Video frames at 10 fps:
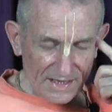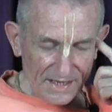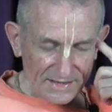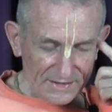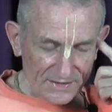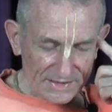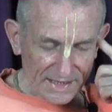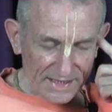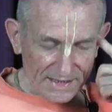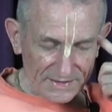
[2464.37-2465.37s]
Yeah, so it's
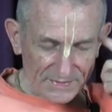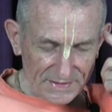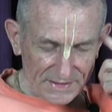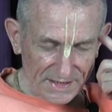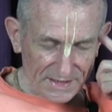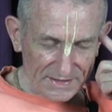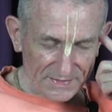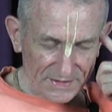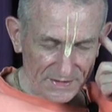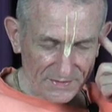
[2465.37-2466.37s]
like this. We see in this
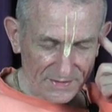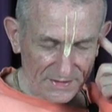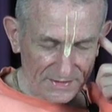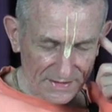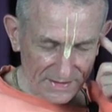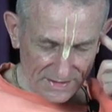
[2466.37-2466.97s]
material world,